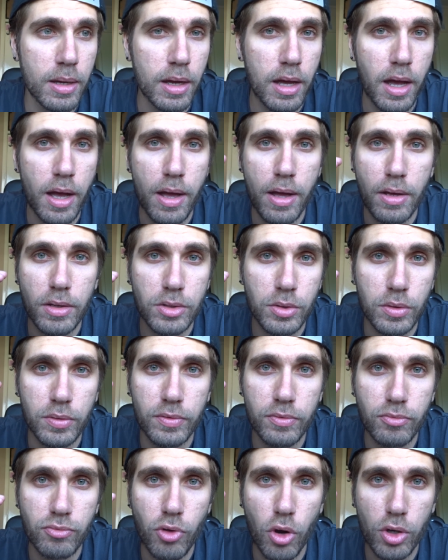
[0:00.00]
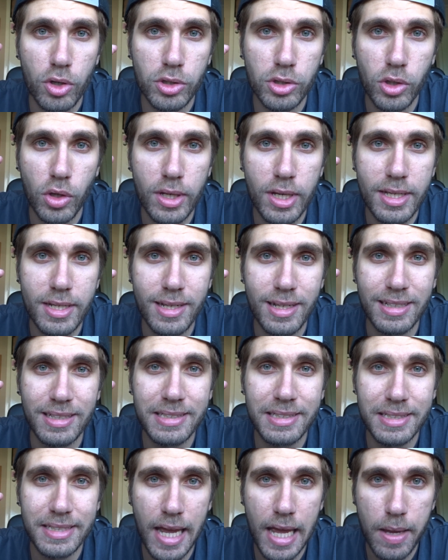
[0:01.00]
uh, sort of rock solid and
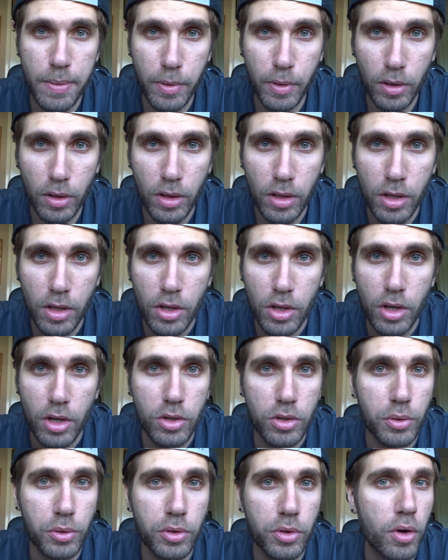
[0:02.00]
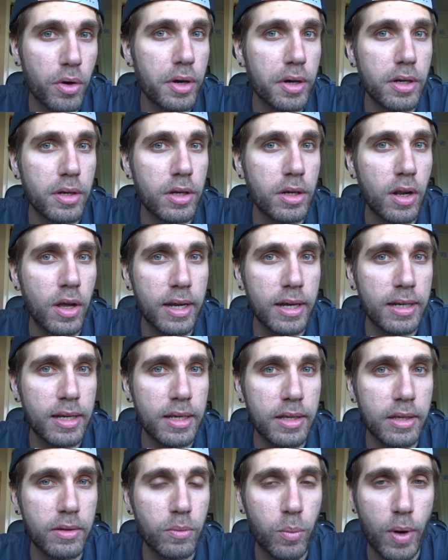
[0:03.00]
stable you're not going to
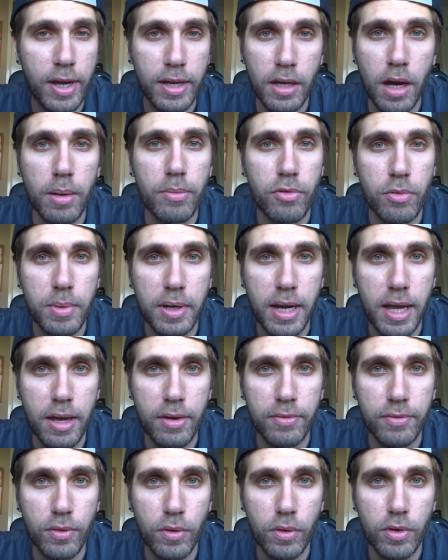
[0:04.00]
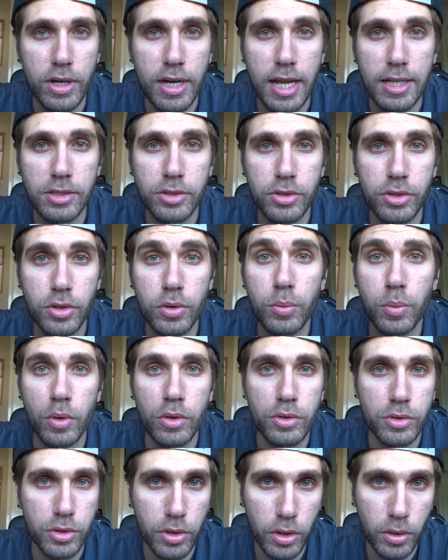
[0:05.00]
likely wake up from a layer 4 unless you
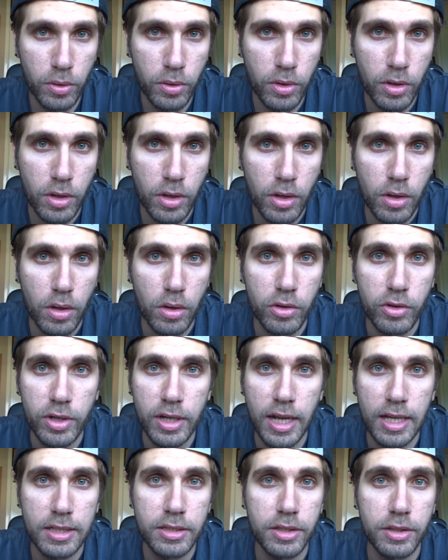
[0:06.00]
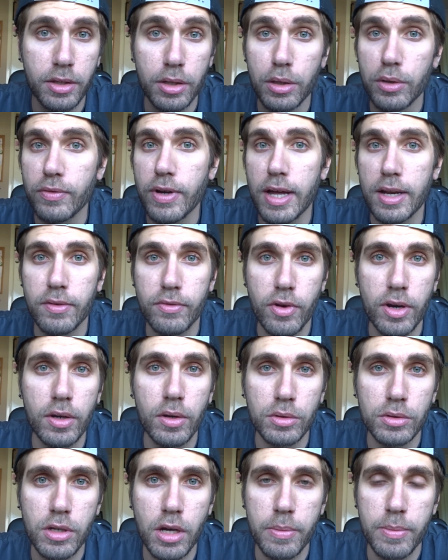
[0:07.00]
want to, or unless you know you've had a very
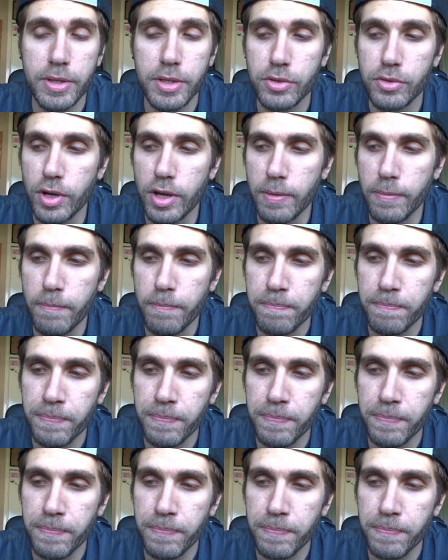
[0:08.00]
long time in the dream.